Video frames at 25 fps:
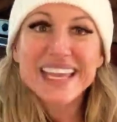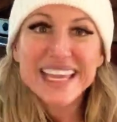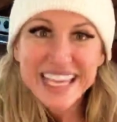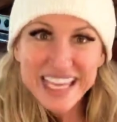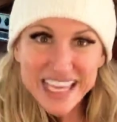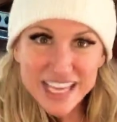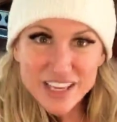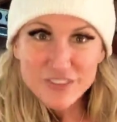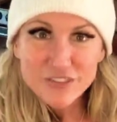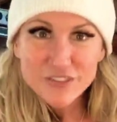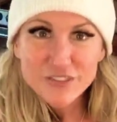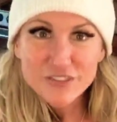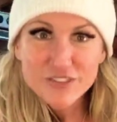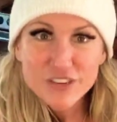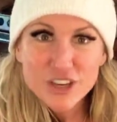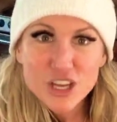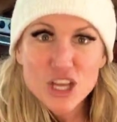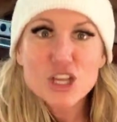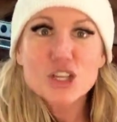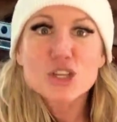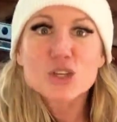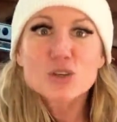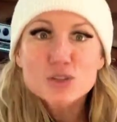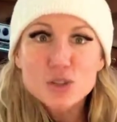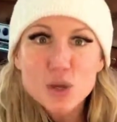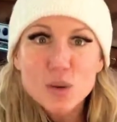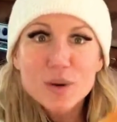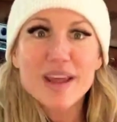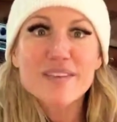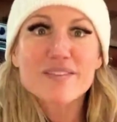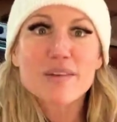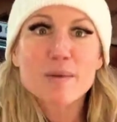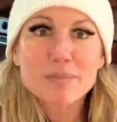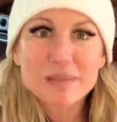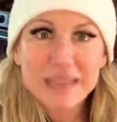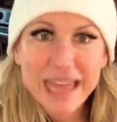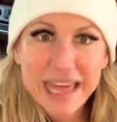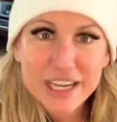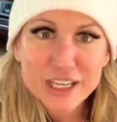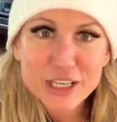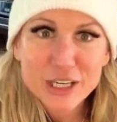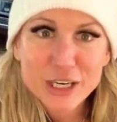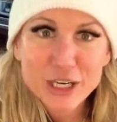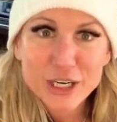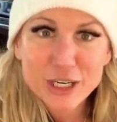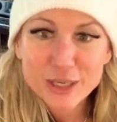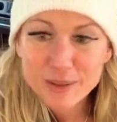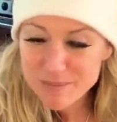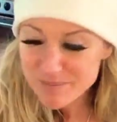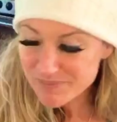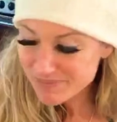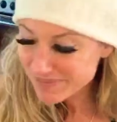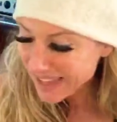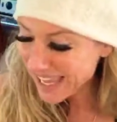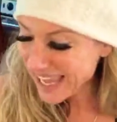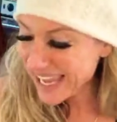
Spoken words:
If you don't have a blender,